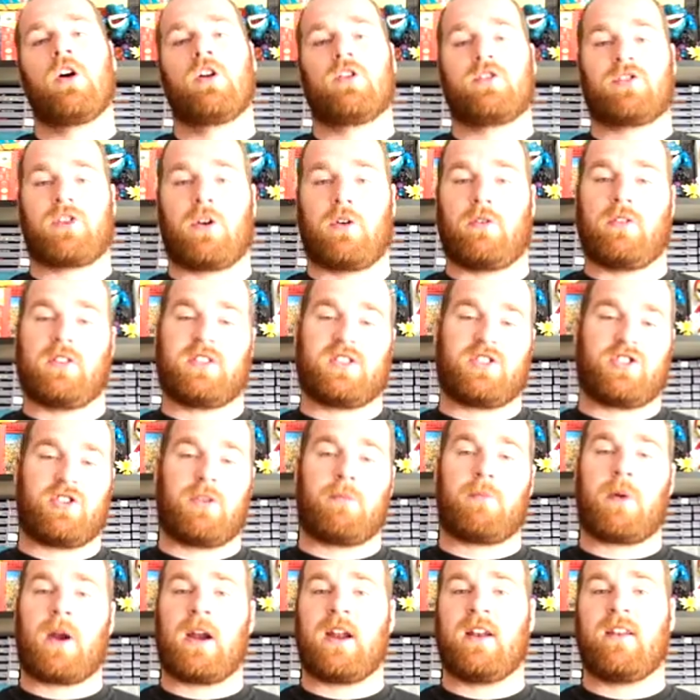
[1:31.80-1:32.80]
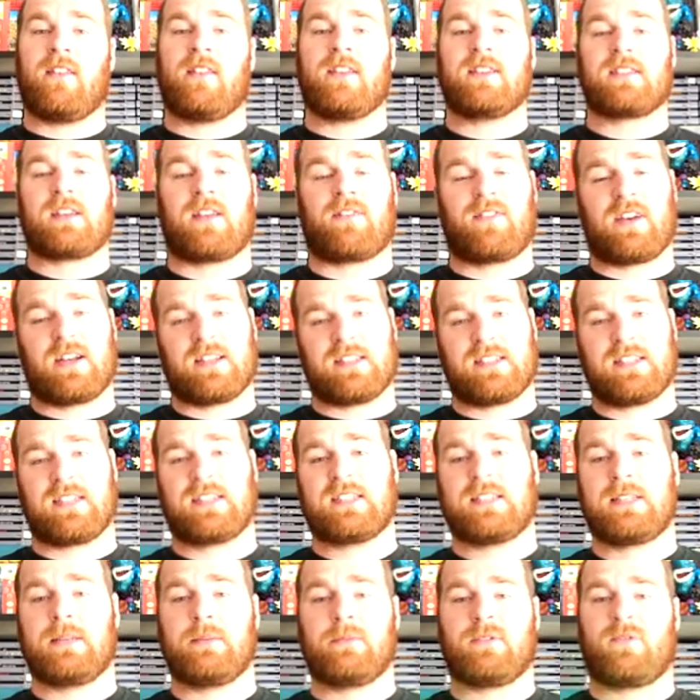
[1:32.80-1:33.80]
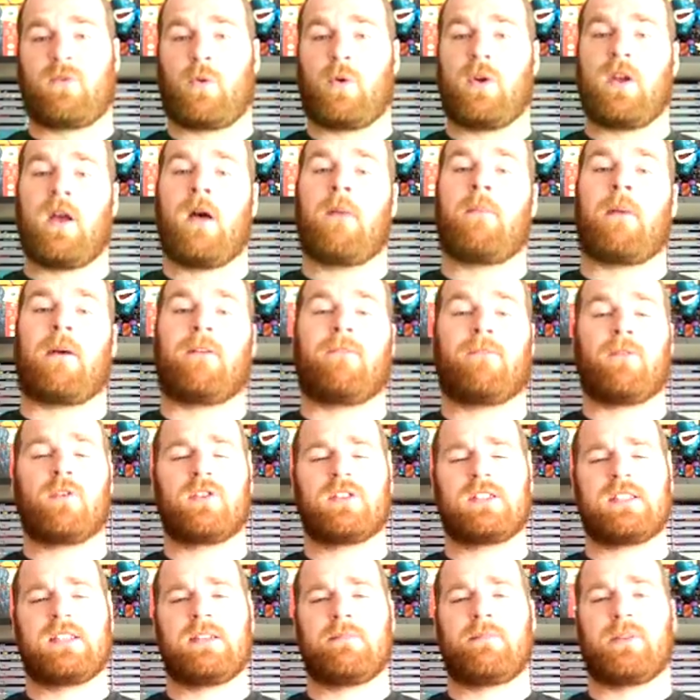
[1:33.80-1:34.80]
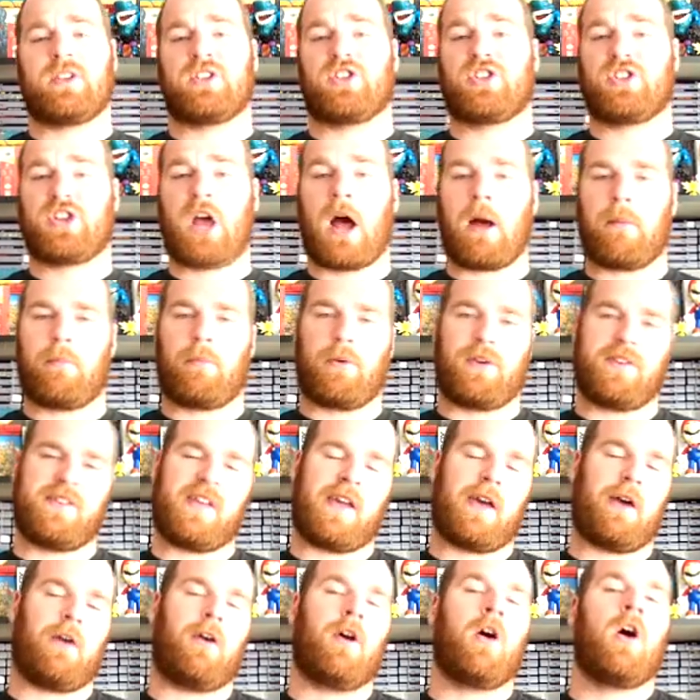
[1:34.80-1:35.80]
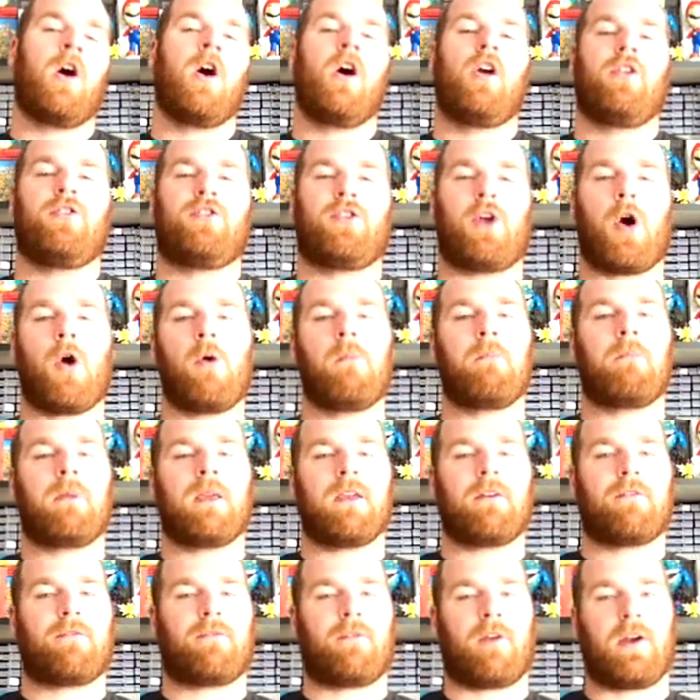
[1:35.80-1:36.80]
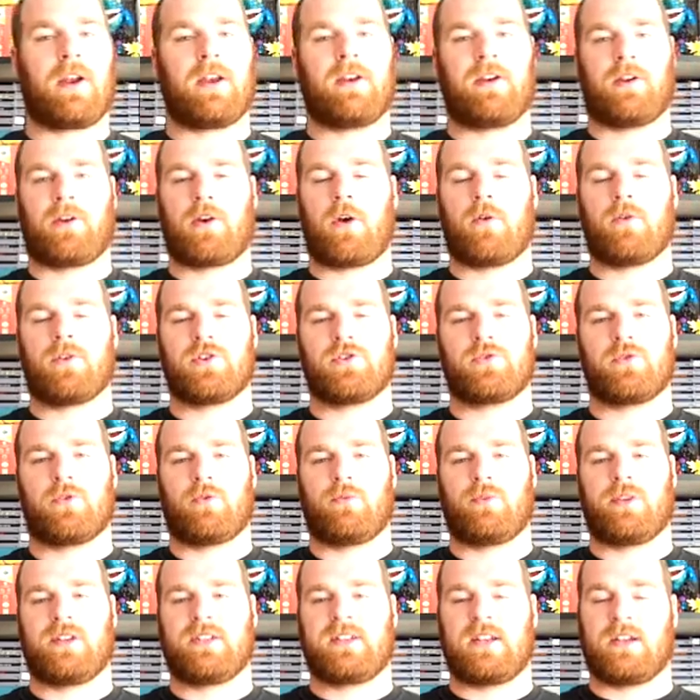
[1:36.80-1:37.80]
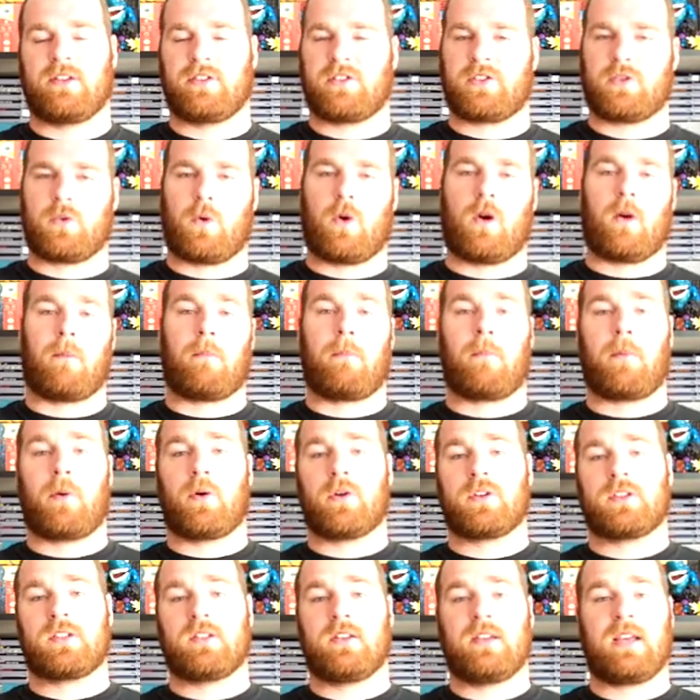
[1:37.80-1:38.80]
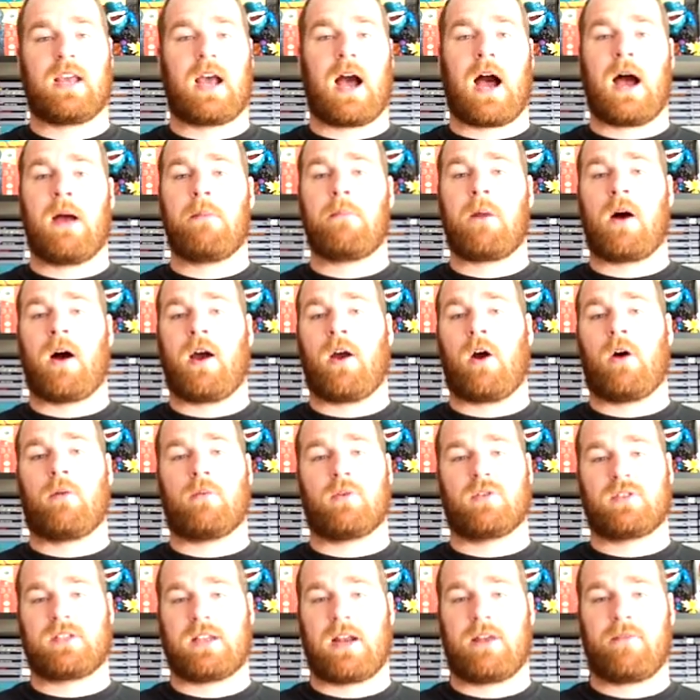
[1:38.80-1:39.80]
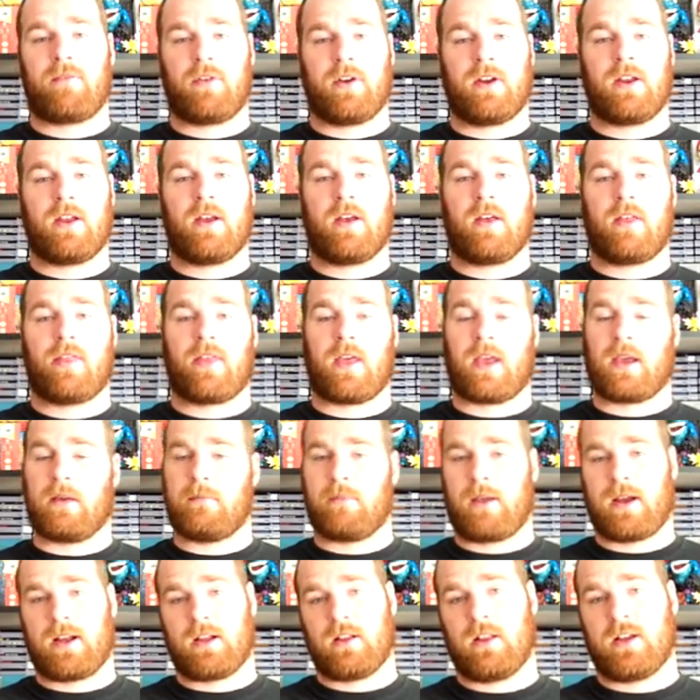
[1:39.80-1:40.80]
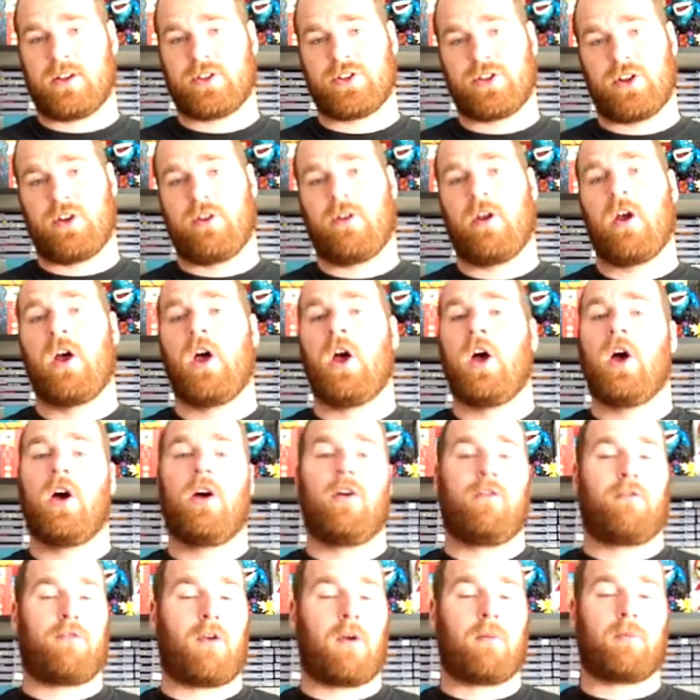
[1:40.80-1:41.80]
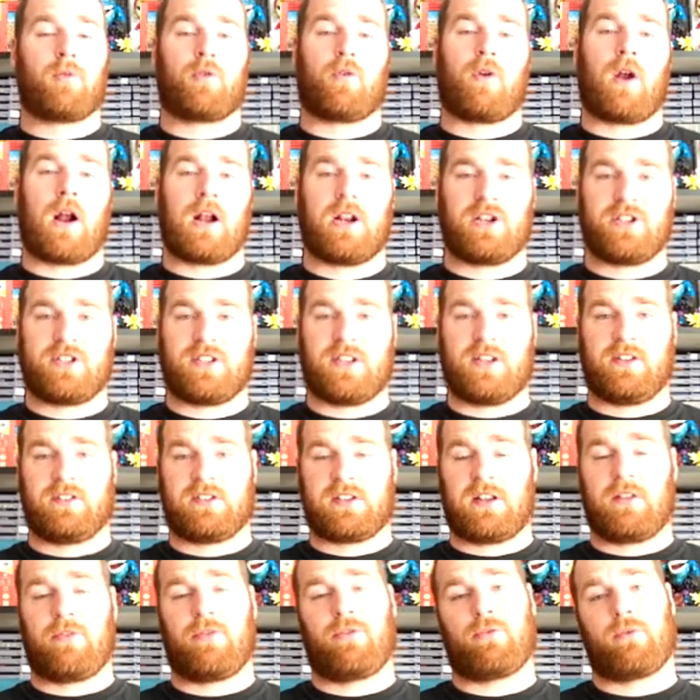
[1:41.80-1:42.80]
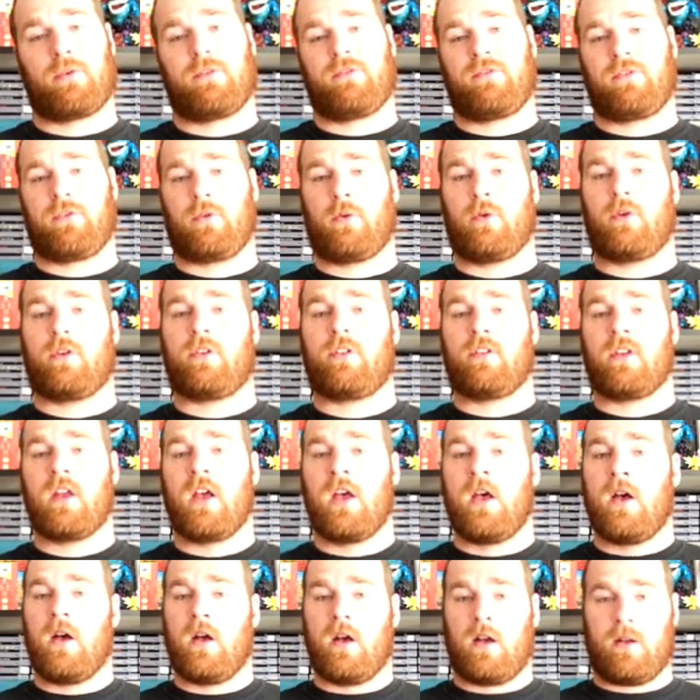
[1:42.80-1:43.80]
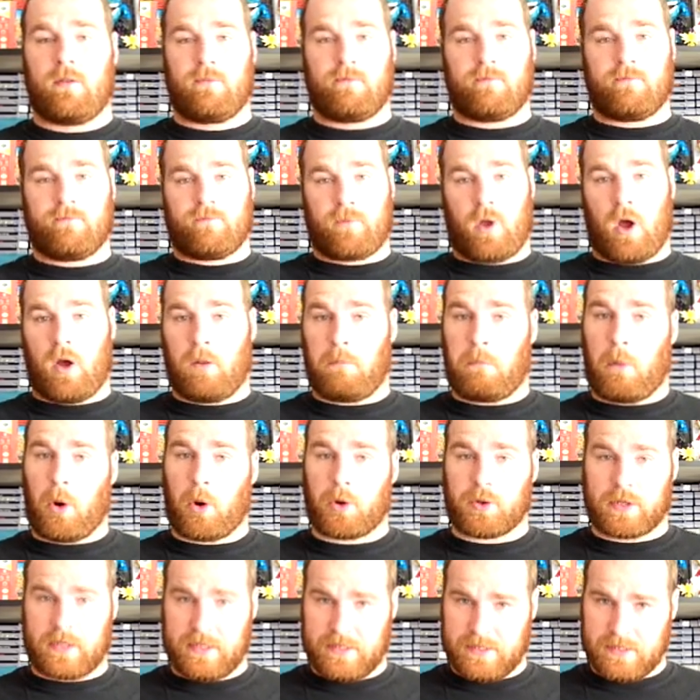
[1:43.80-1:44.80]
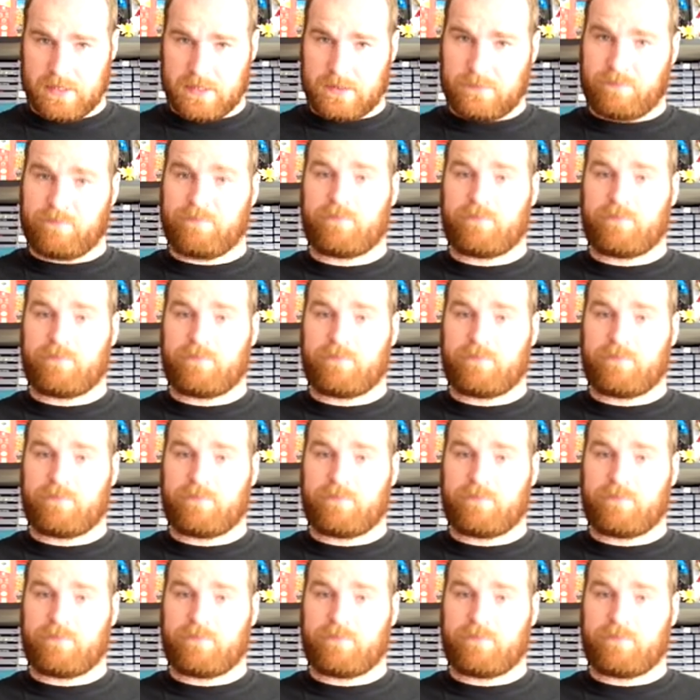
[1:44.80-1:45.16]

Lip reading: So let's jump right into this. I've got 6 tips for you. My first tip is shop retail. Don't be afraid to go into a retail store. Personally, I buy almost everything in my collection from garage sales and thrift stores on bargains.